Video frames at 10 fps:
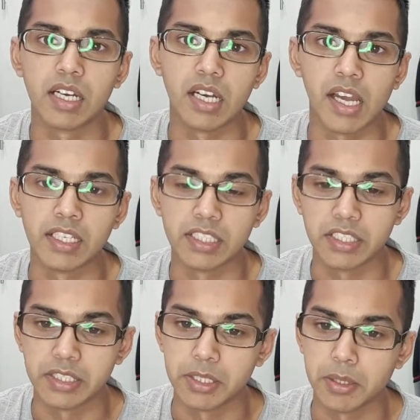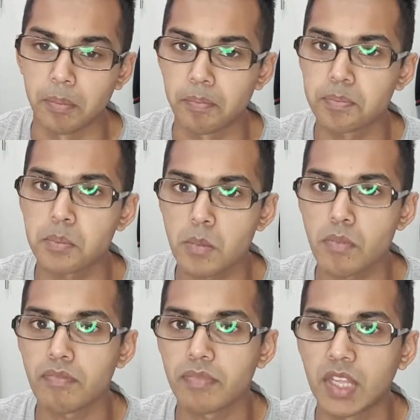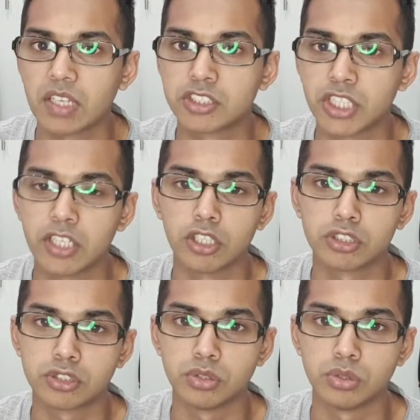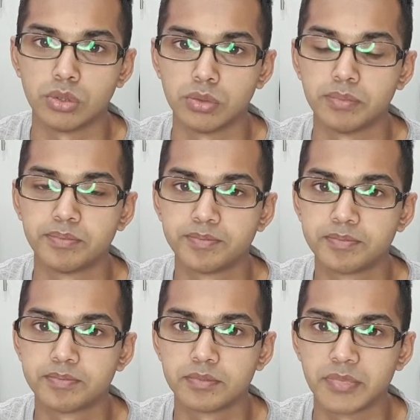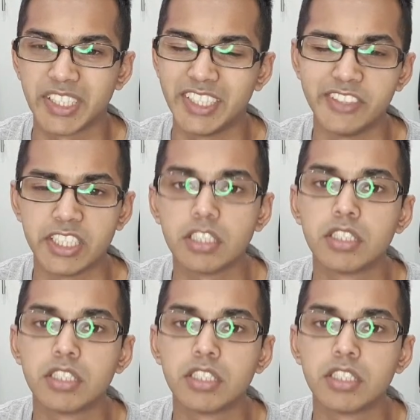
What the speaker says: I try not to give in.